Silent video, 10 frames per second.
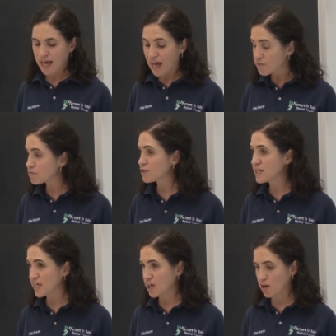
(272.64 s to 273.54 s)
every
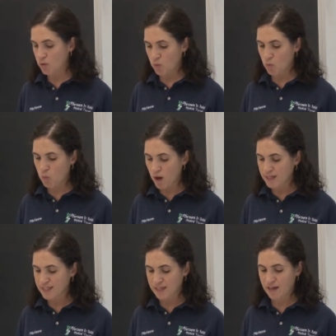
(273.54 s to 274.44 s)
year,
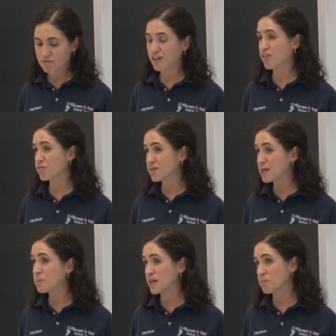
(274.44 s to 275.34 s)
one in every
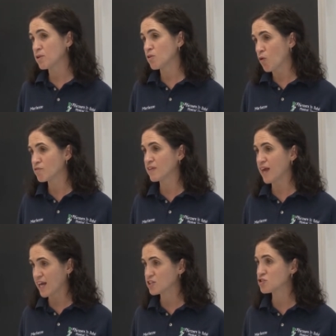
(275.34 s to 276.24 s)
three people over the
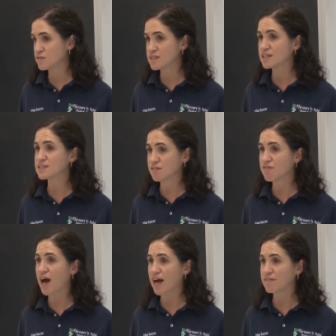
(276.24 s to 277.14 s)
age of
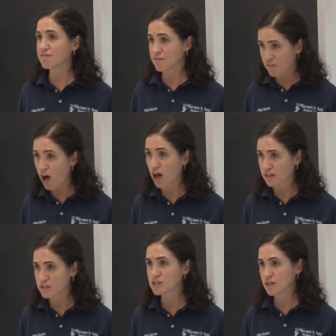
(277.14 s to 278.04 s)
65
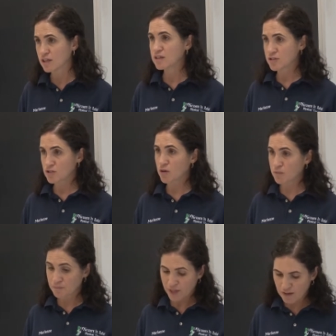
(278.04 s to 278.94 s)
falls. So
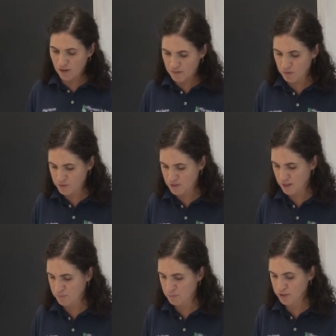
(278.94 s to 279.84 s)
I thought that was
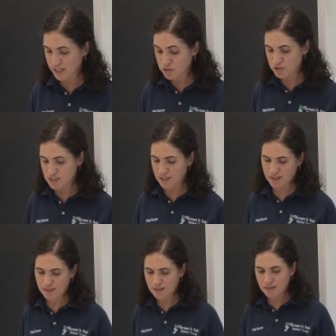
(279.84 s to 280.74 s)
um, pretty interesting.
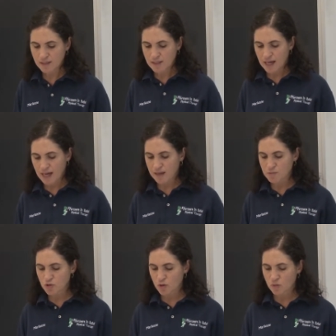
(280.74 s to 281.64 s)
Um,
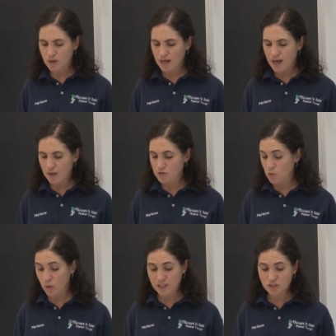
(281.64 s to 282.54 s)
so I was
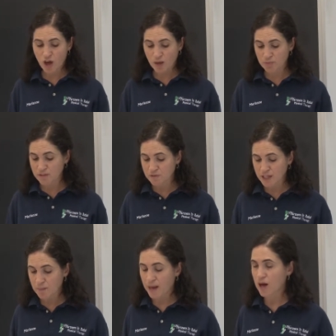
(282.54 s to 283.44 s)
going to talk
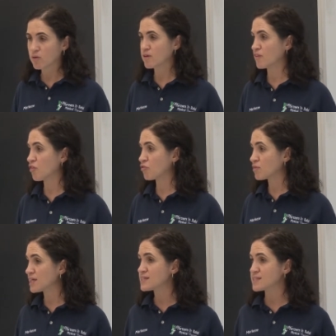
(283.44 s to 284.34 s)
briefly about the
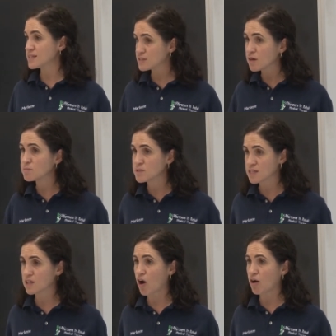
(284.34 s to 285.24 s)
three systems
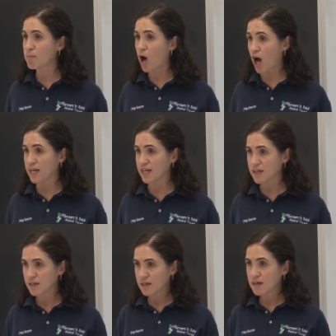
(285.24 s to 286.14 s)
in our body